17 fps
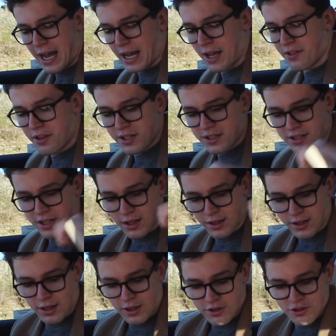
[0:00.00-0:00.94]
and there's
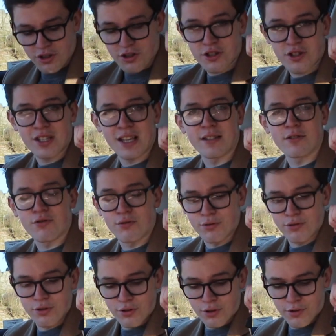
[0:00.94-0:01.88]
a large
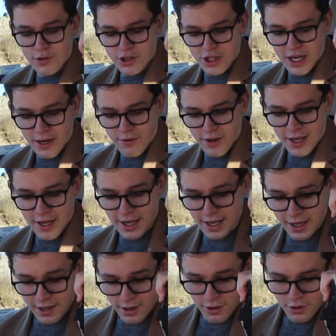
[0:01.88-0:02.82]
central storage area
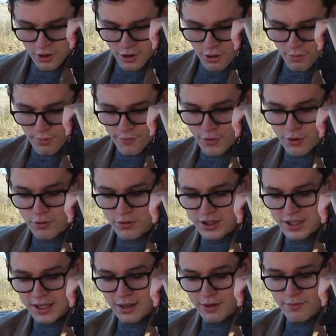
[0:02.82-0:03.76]
here with an
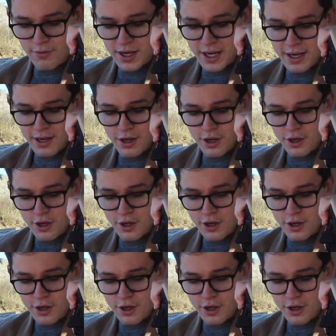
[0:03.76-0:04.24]
auxiliary,